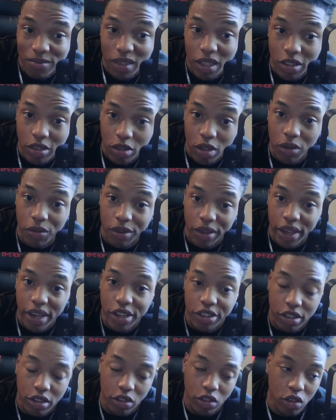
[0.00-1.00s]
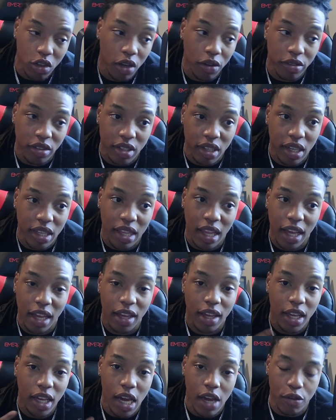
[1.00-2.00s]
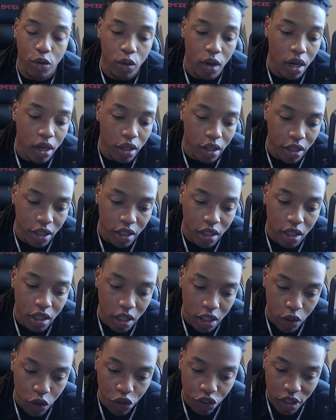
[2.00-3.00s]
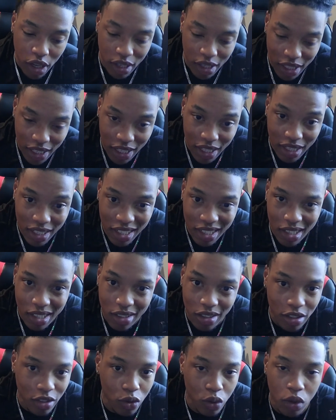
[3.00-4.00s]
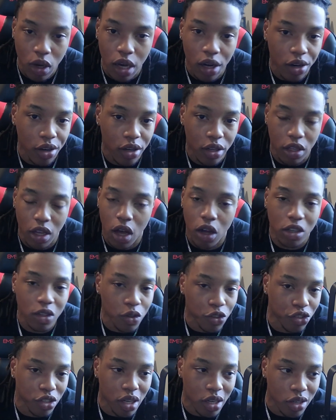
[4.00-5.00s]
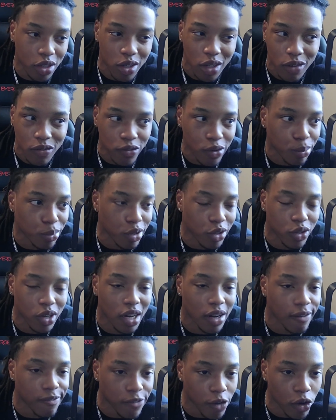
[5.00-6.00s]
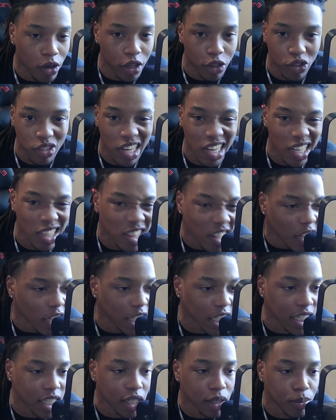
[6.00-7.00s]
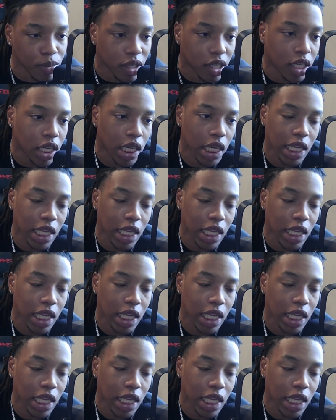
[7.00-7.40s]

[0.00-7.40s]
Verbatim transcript: these certifications, you know what I'm saying? Like, if you got a girl and you trying to get these, you gotta, I don't know what you got a girl for, but you gotta focus, you gotta lock in, bro.